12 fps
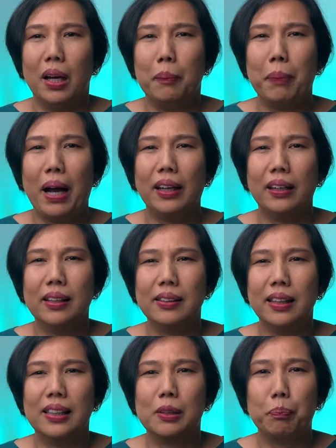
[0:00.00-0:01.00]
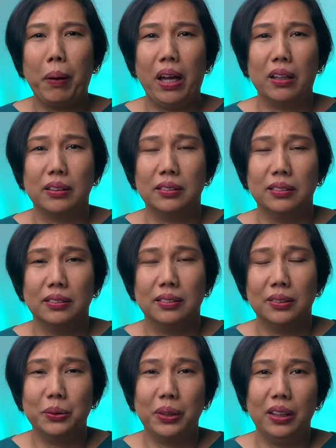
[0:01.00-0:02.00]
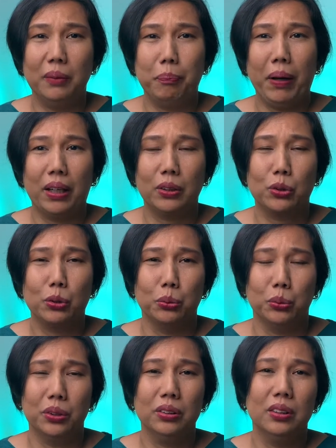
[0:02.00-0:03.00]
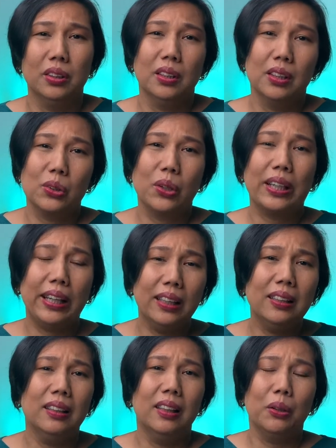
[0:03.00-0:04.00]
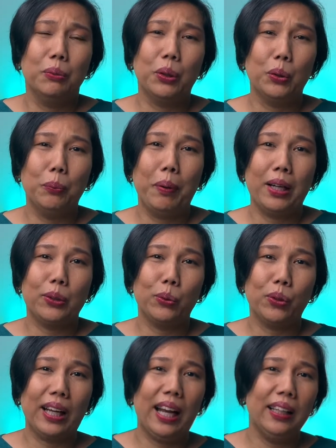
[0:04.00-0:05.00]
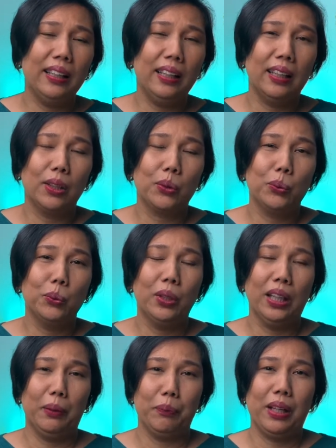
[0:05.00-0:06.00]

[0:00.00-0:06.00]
Pares is pair. Okay, pair two. No? So again, we go back to kanin at ulam.